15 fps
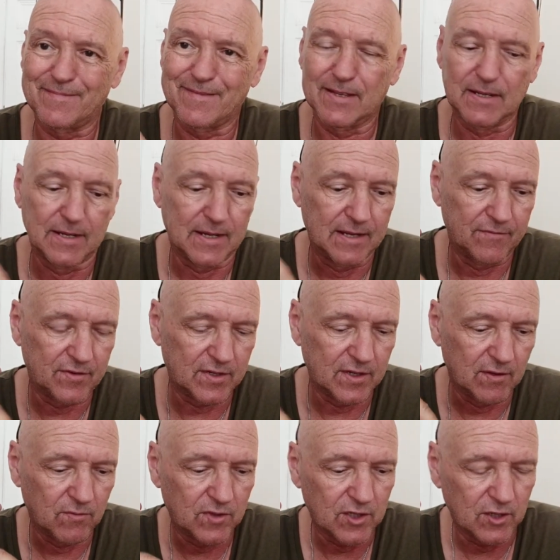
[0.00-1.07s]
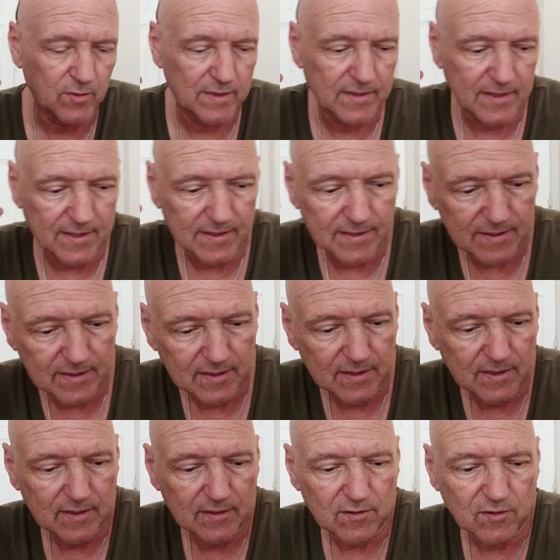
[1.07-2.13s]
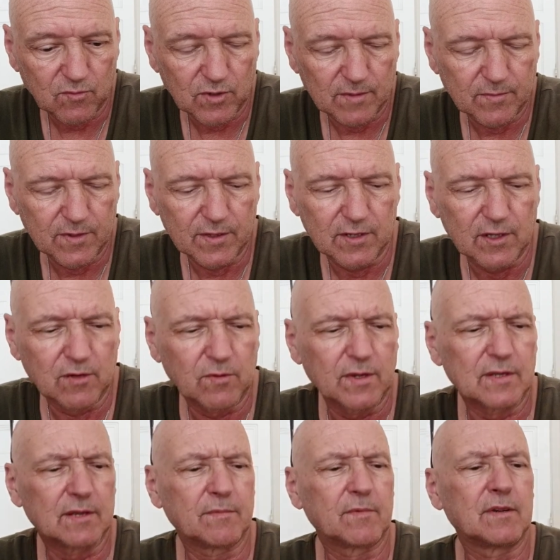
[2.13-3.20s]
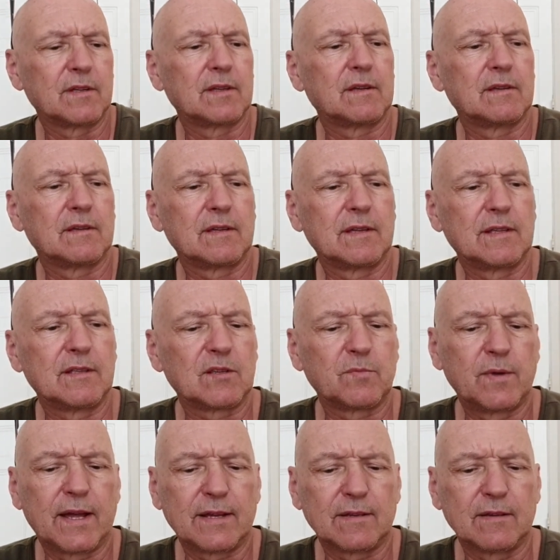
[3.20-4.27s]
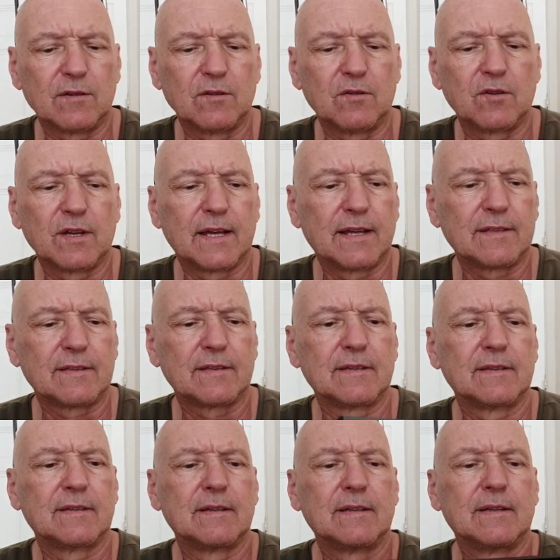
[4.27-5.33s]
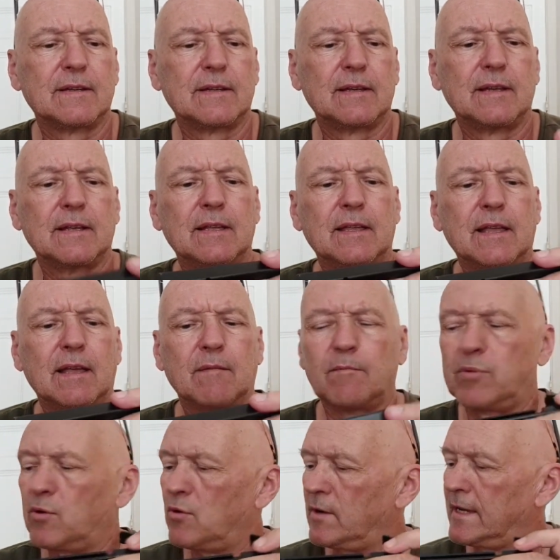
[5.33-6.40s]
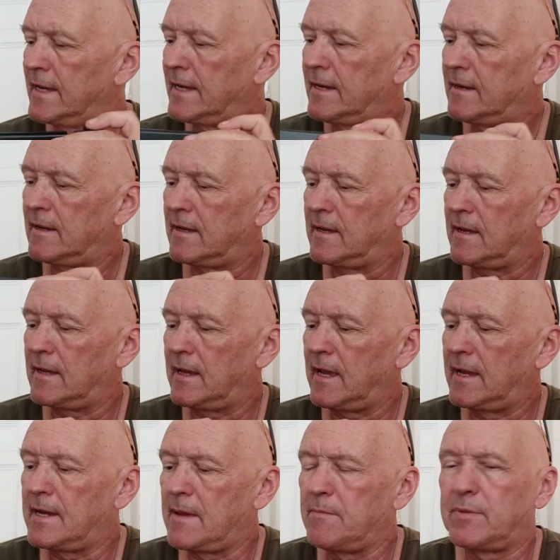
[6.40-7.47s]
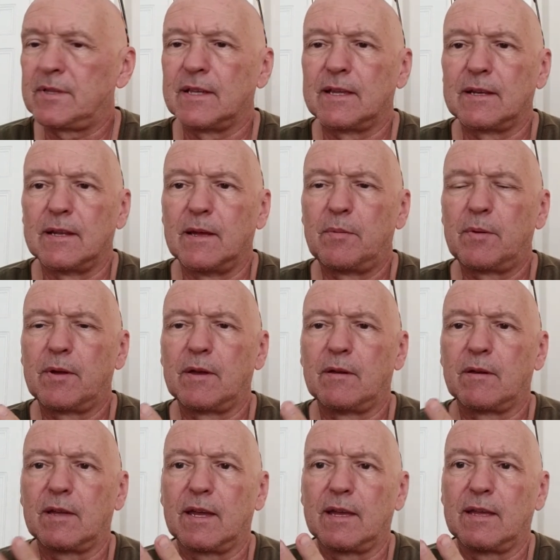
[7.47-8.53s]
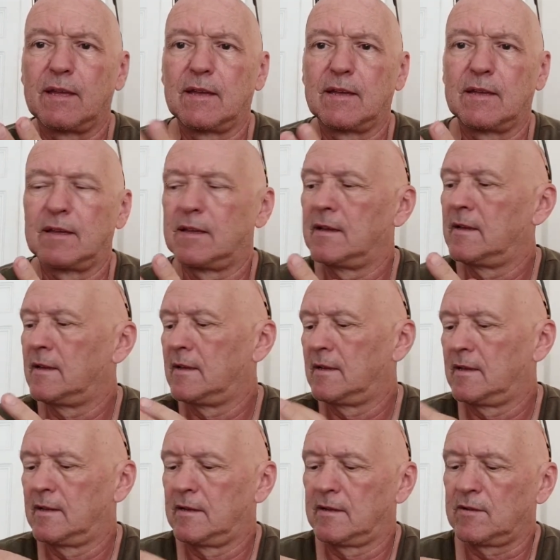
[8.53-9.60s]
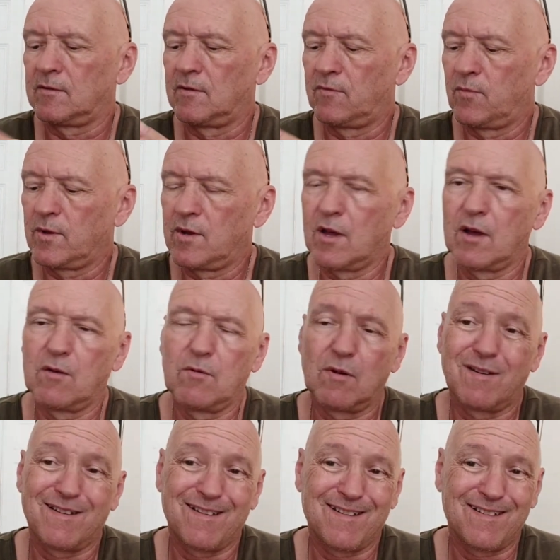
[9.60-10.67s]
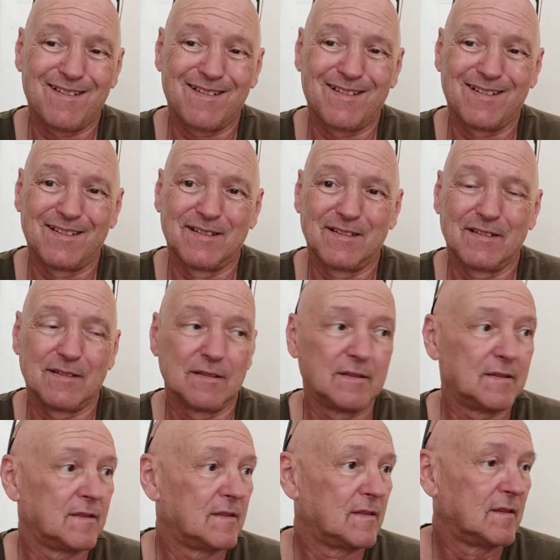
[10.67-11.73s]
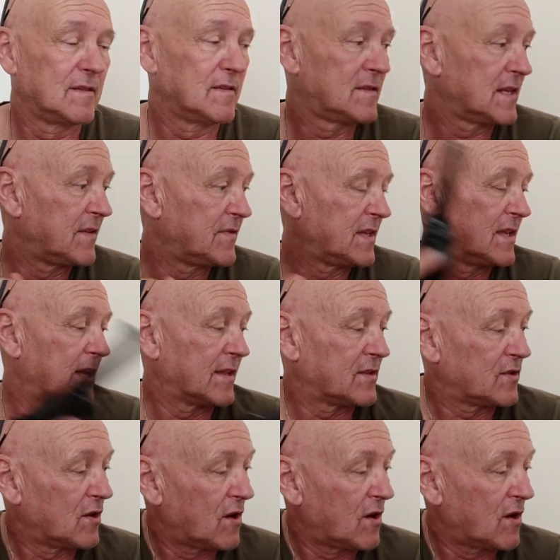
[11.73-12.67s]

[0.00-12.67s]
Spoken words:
a live CO2 in there. So what I'm going to do is I'm going to inspect and look at and put in an empty clip. Okay, so if we go safety catch